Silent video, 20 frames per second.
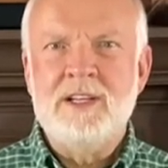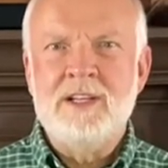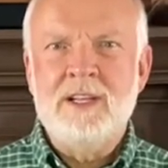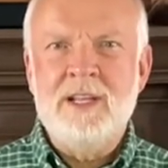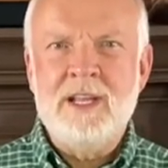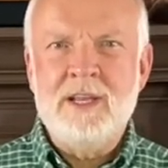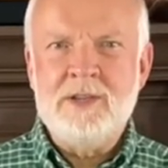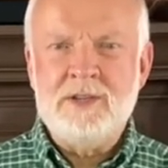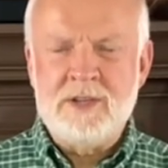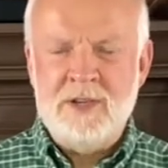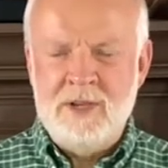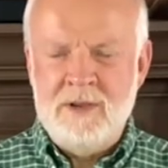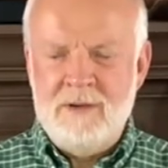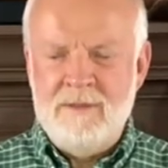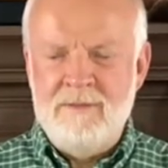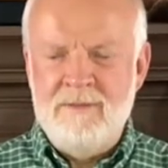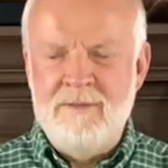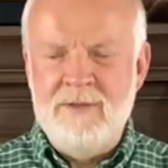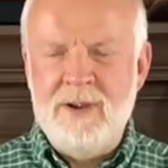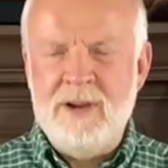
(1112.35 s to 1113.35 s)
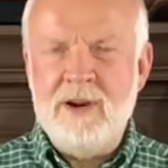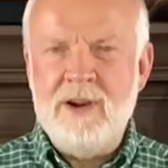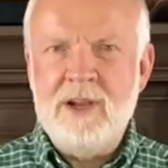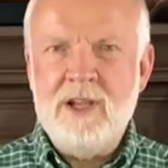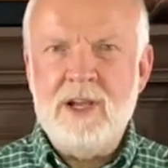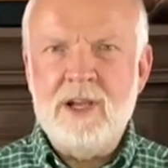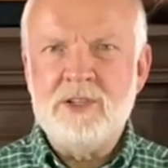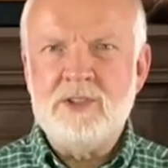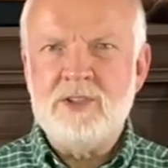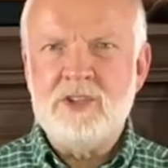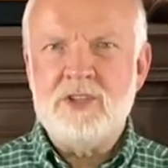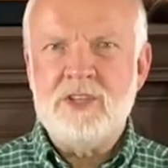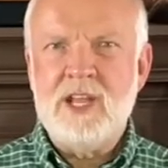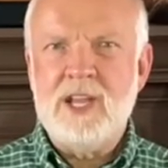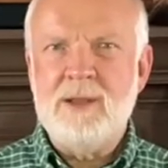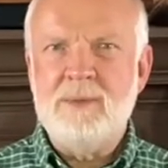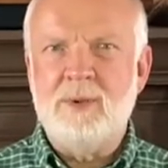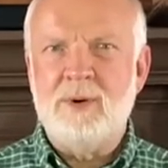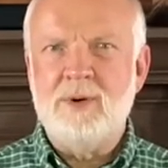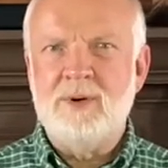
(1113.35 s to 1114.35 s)
He's very
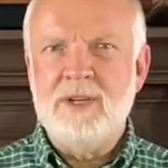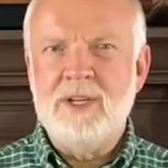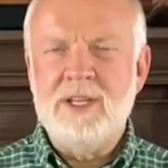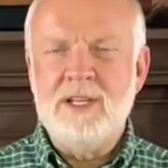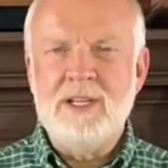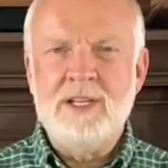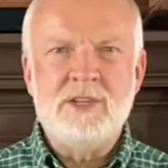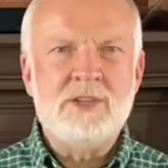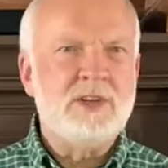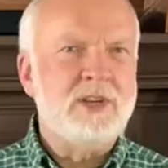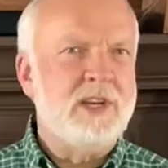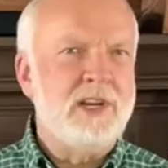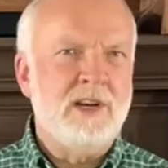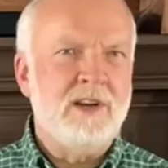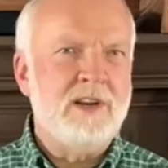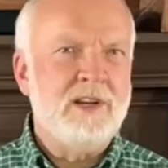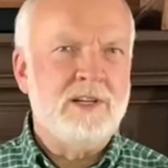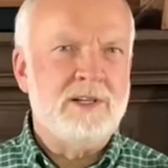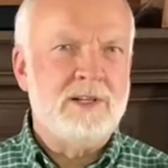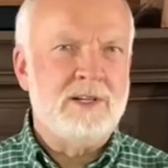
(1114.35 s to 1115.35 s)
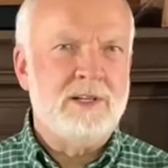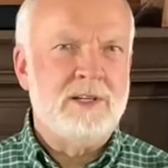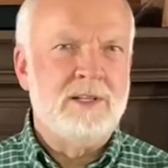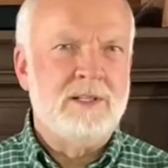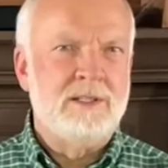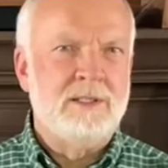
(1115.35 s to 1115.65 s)
unstable in his character.